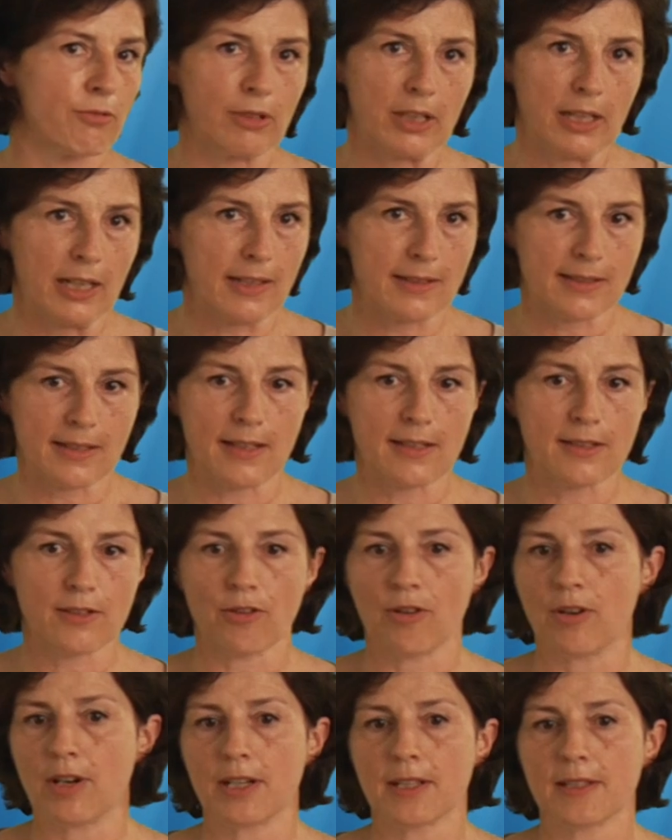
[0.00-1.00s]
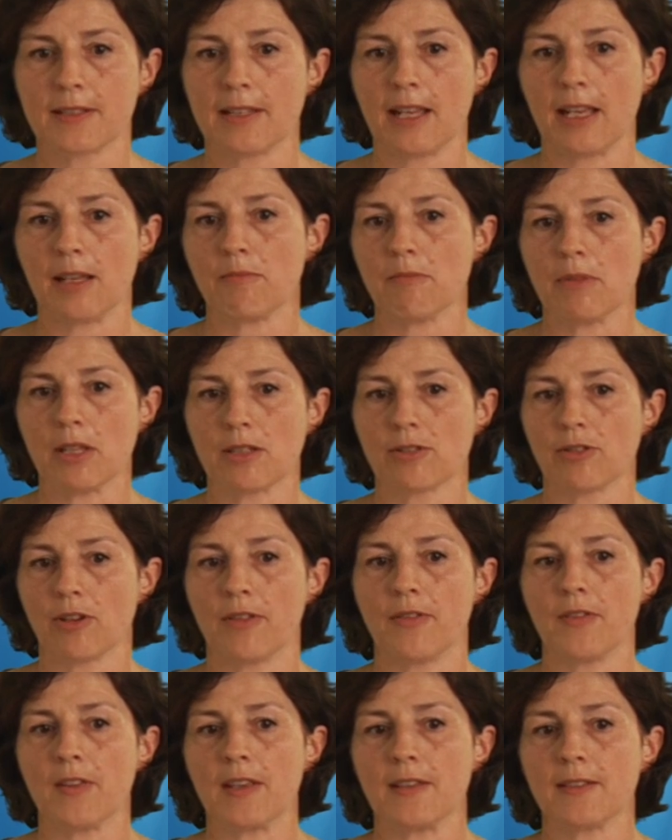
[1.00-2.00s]
releases or statements
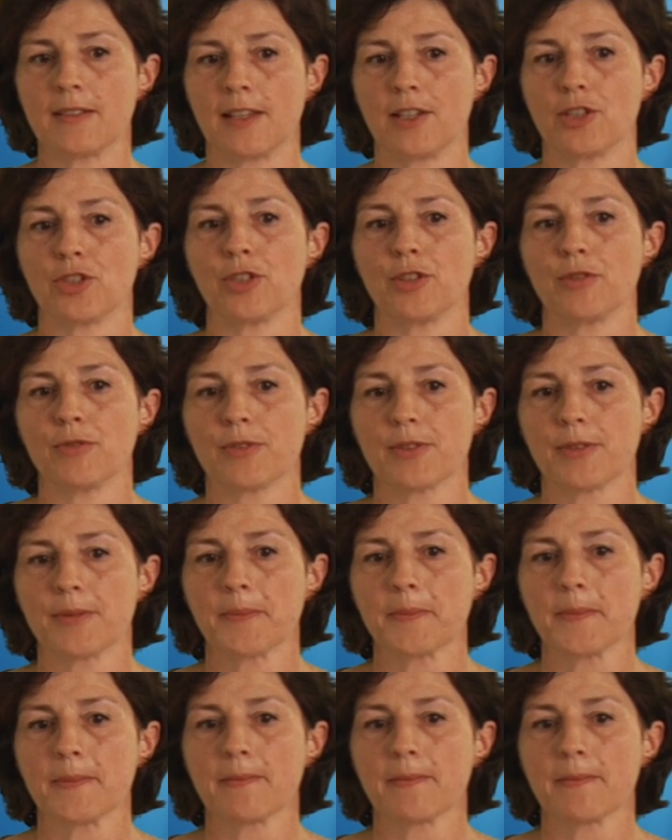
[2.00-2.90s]
on these issues.